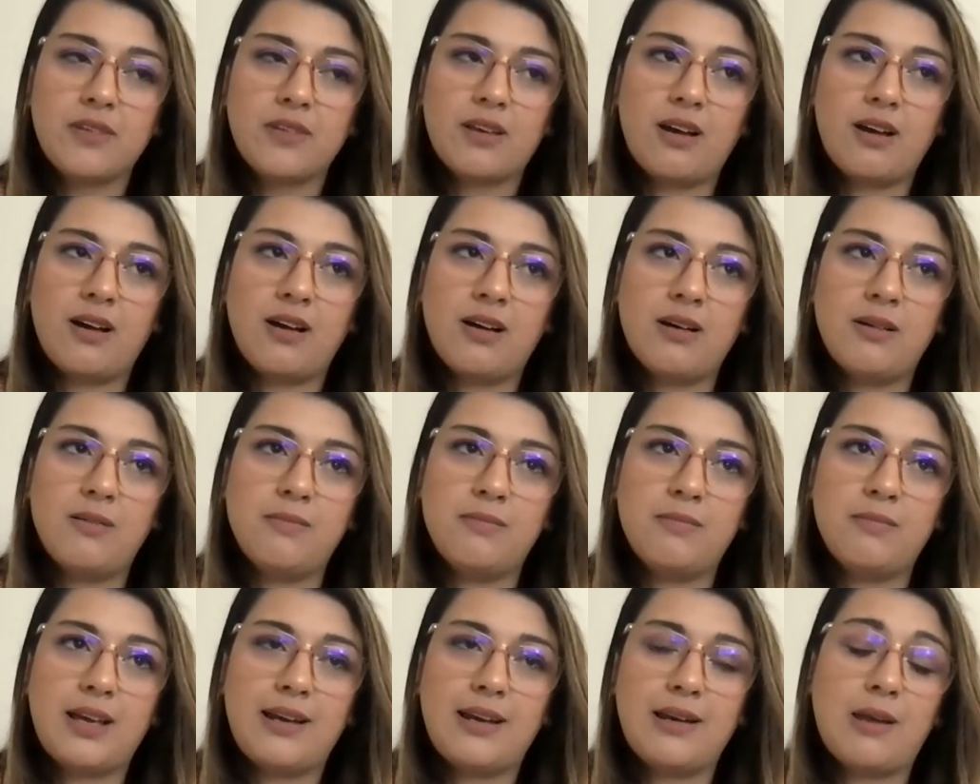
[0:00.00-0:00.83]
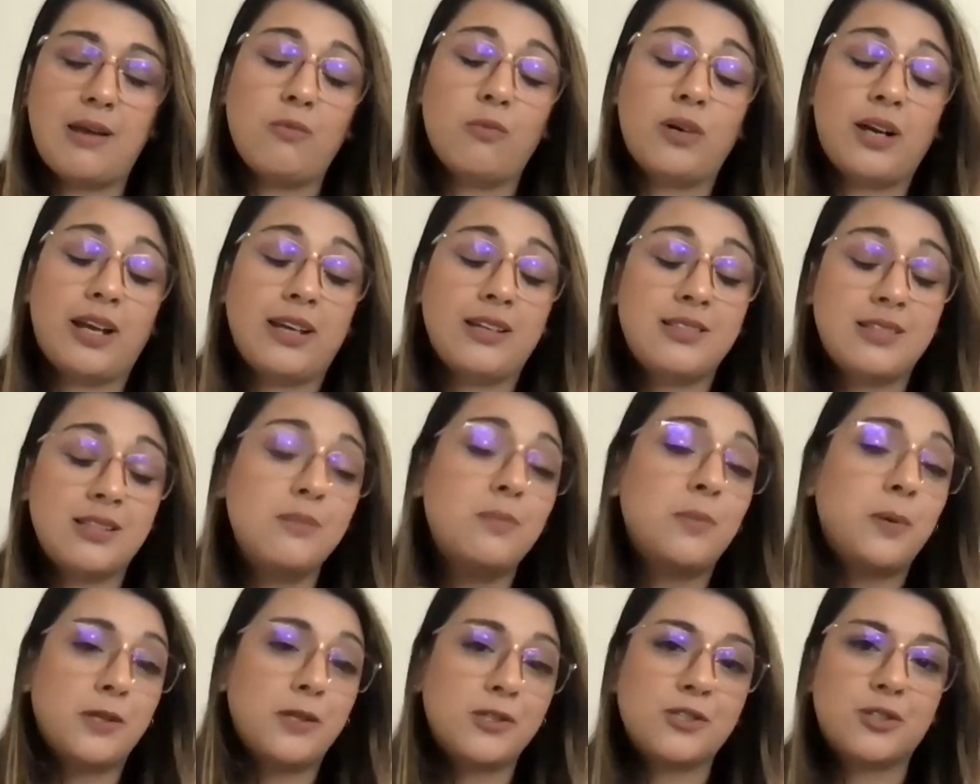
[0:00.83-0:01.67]
and when I
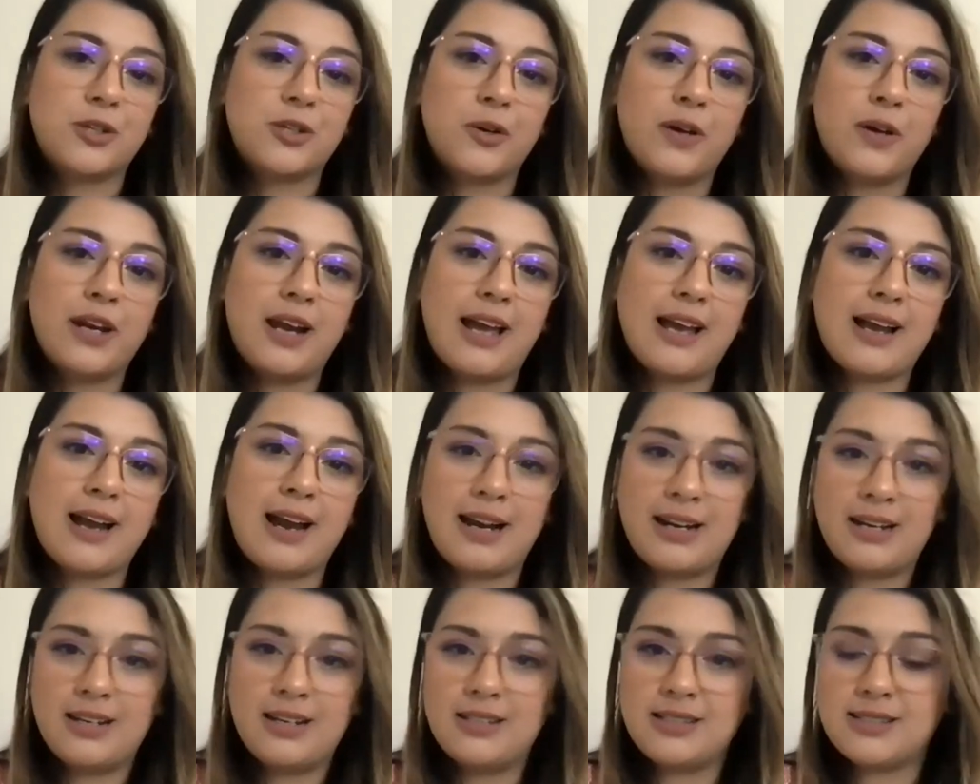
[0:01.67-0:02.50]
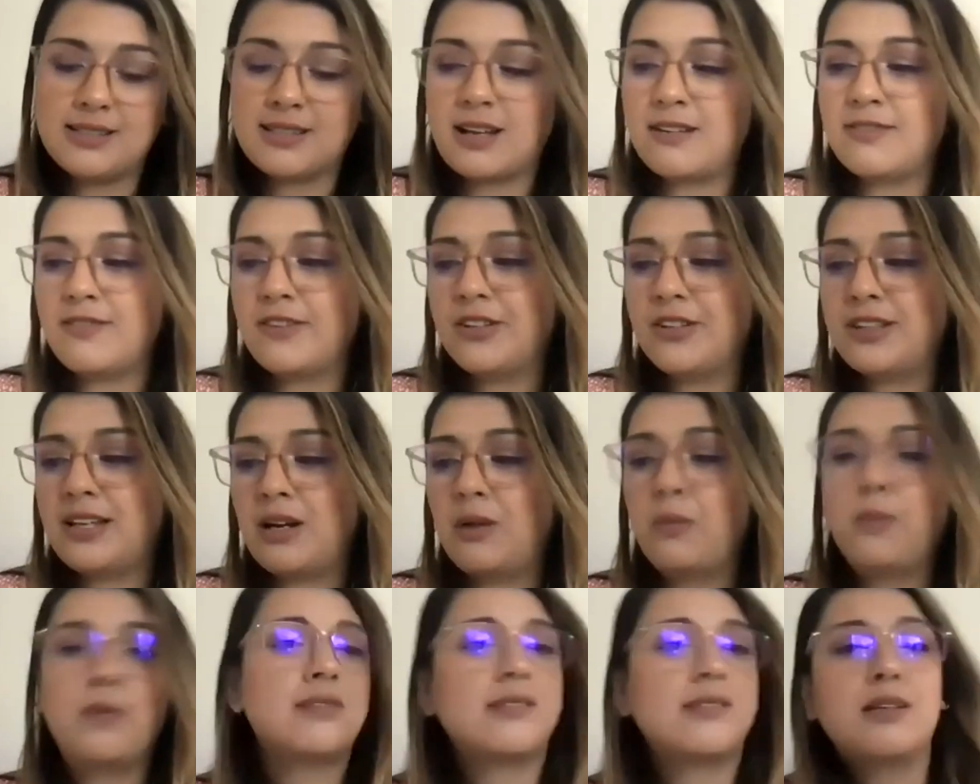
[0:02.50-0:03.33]
did push through it, I kind of discovered that
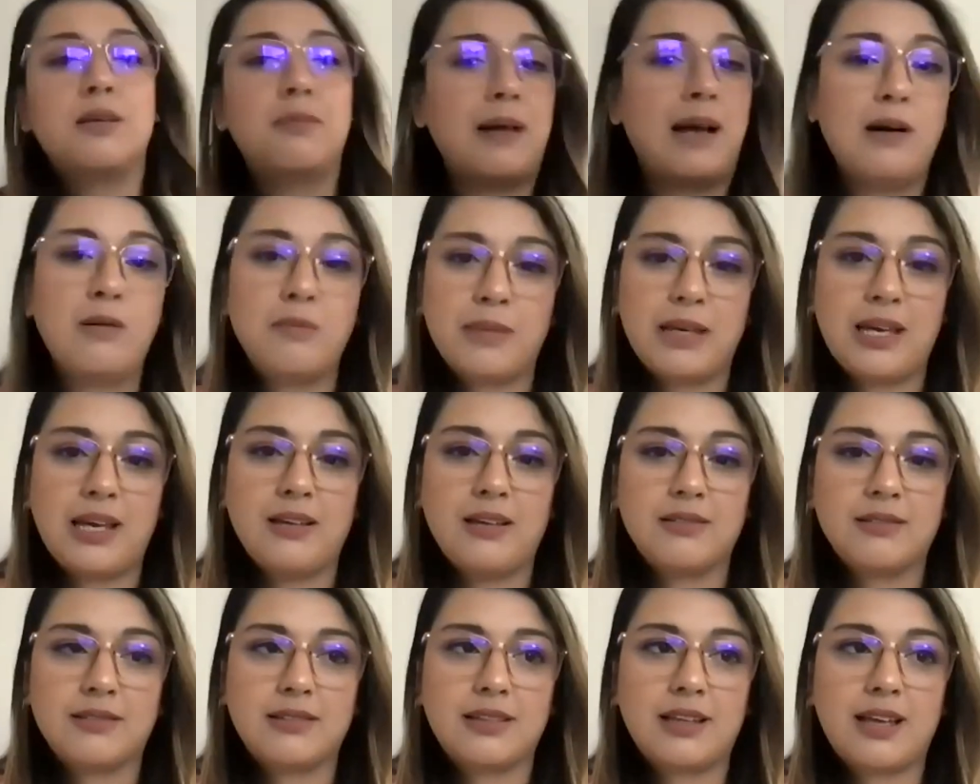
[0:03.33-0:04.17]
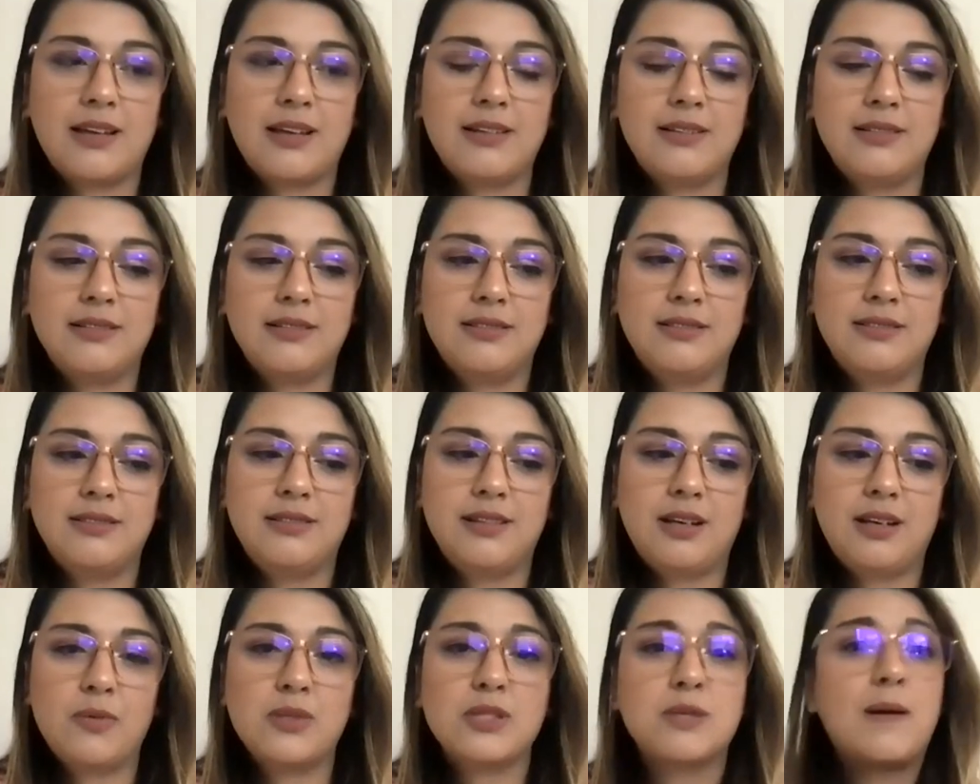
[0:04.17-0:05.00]
it wasn't about me, that
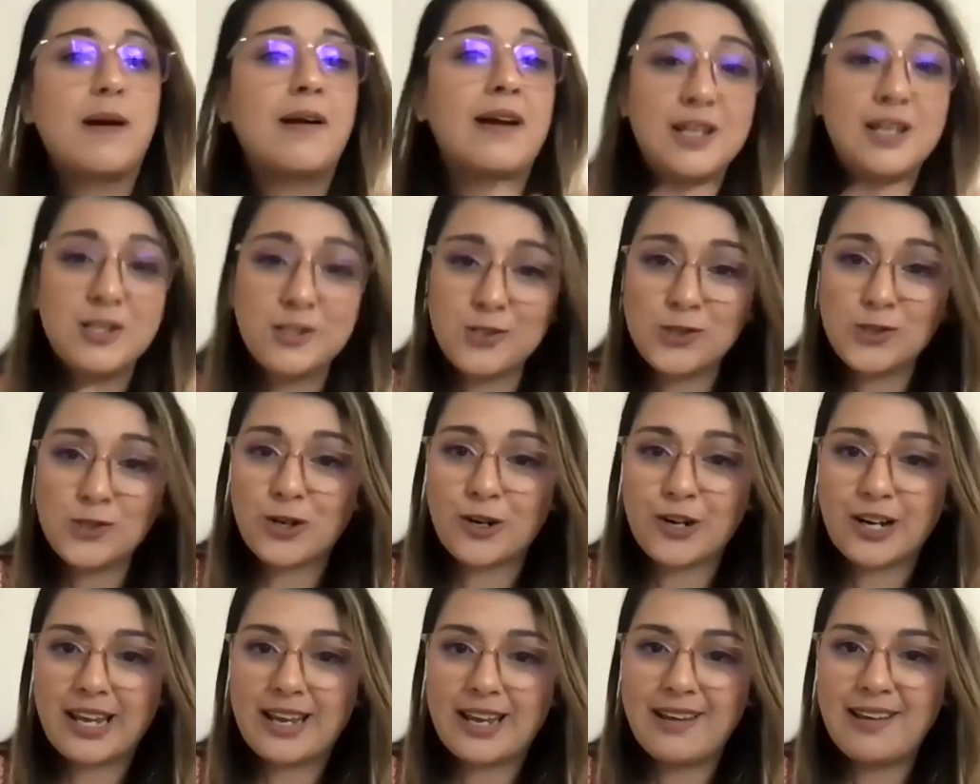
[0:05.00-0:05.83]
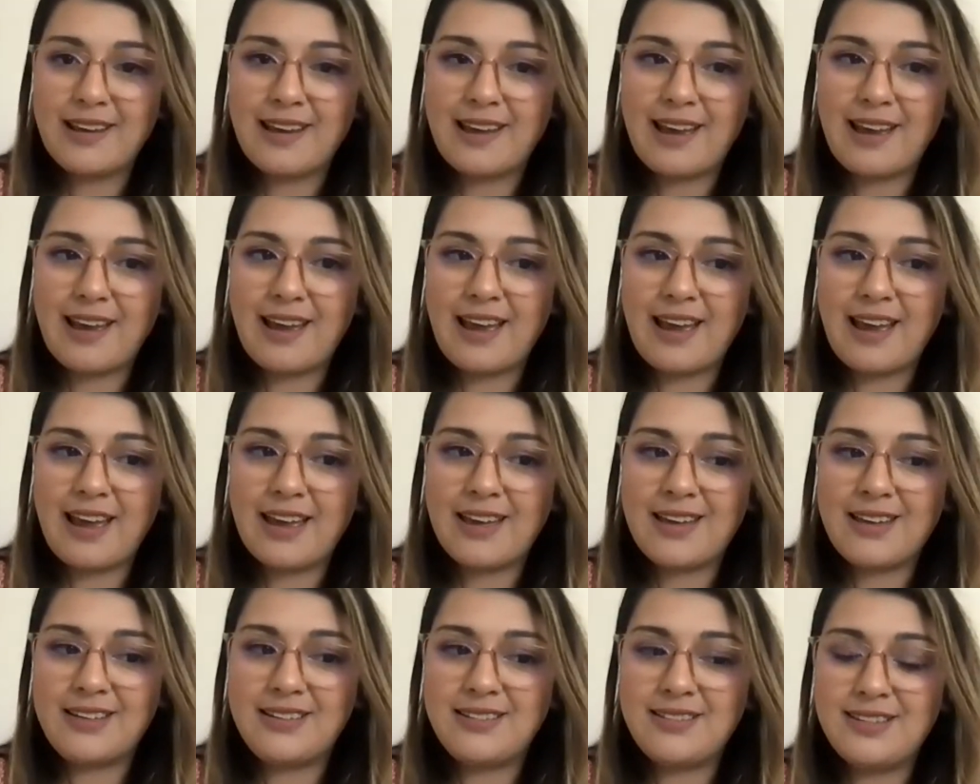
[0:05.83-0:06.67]
it was about his journey,
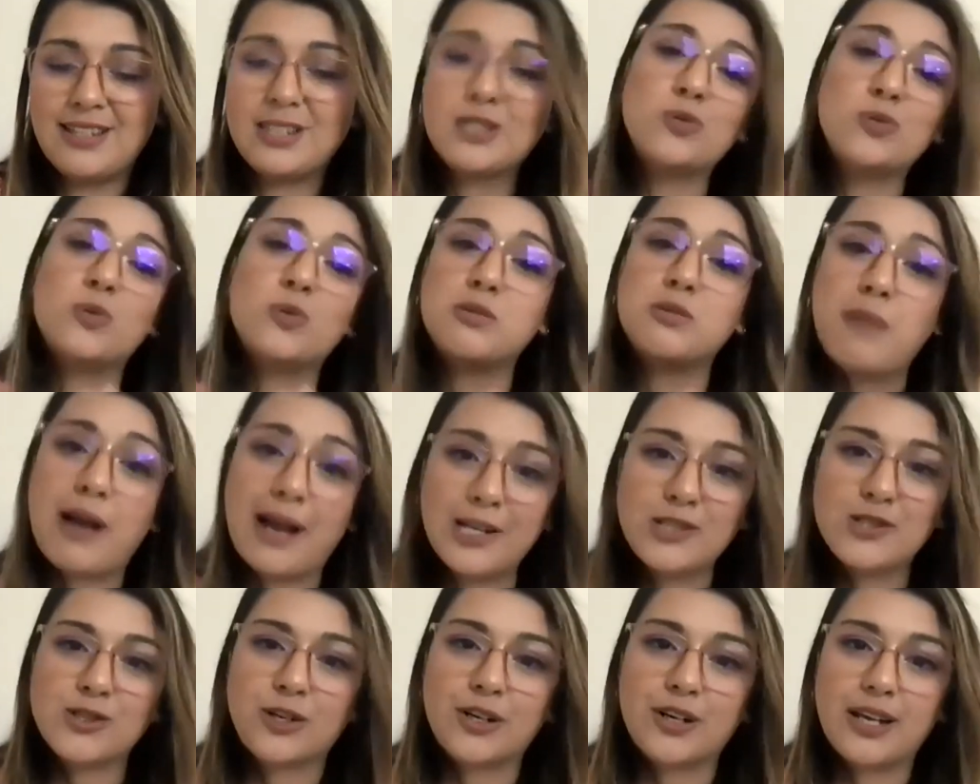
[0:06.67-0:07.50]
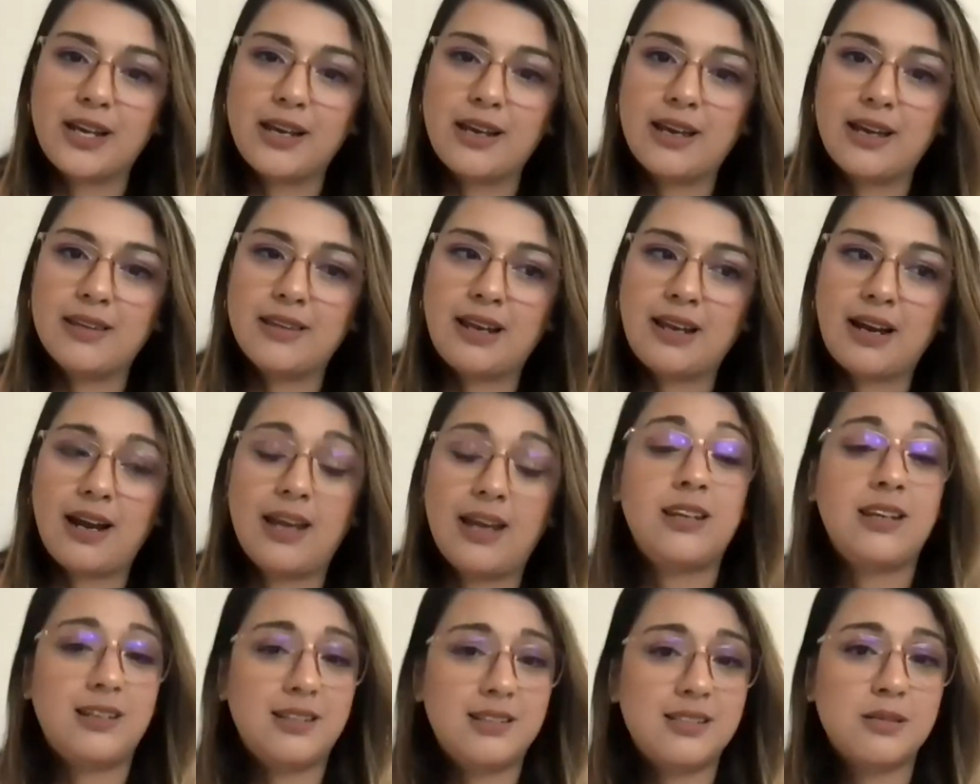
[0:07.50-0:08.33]
and this was my journey, and that I
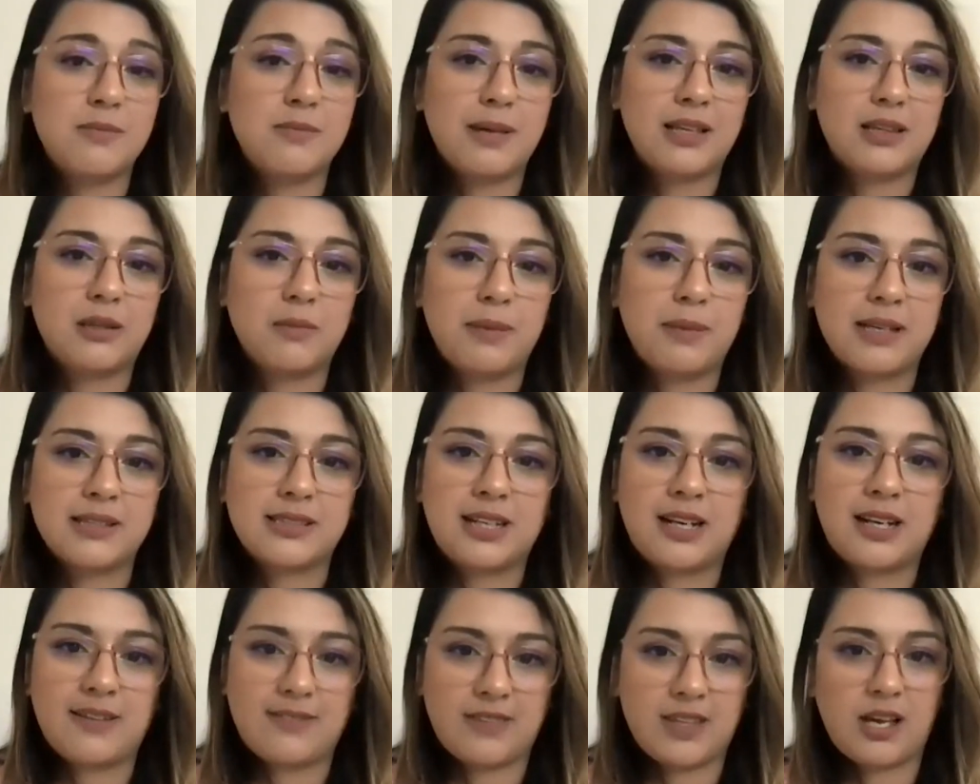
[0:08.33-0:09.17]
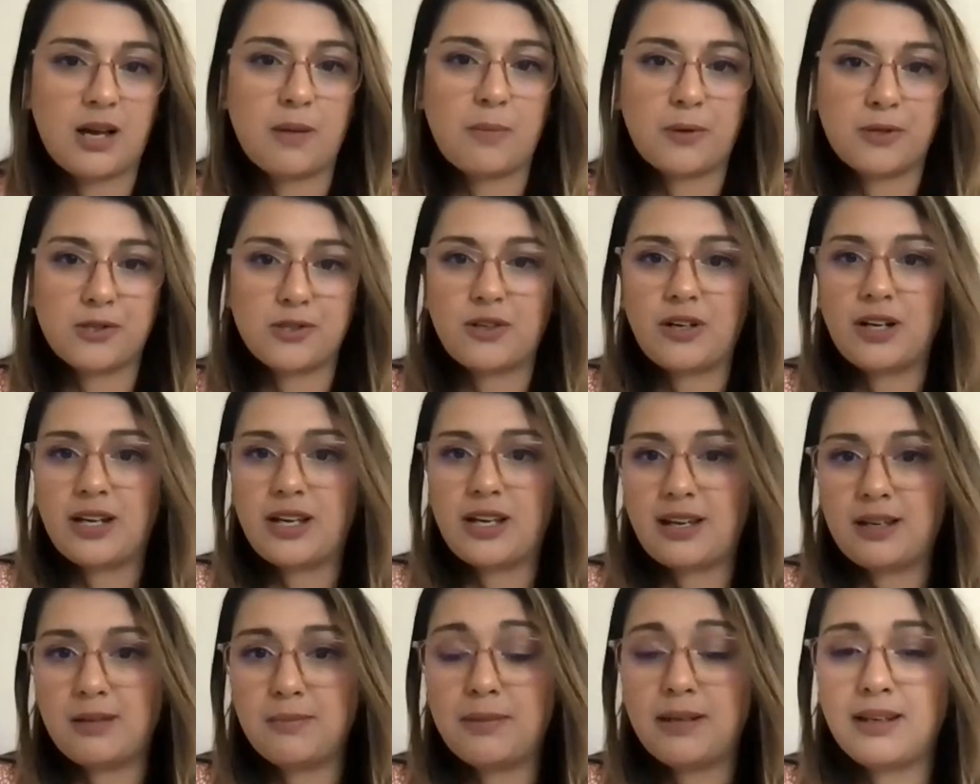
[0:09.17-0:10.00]
needed to make the best out of the opportunity
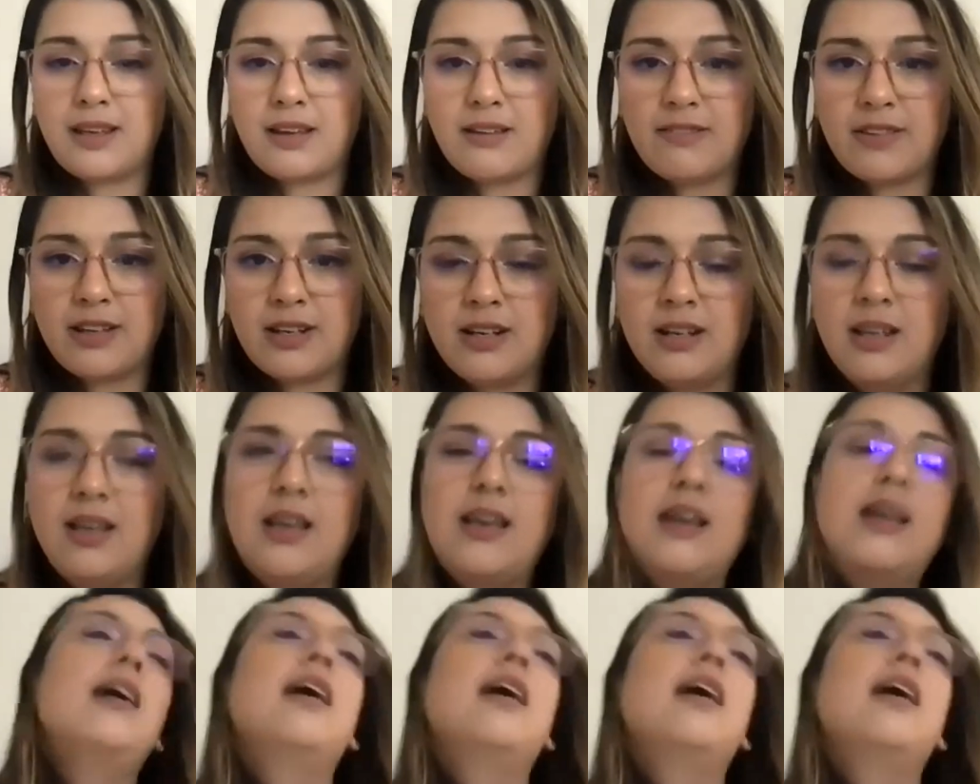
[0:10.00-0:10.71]
I'd been given.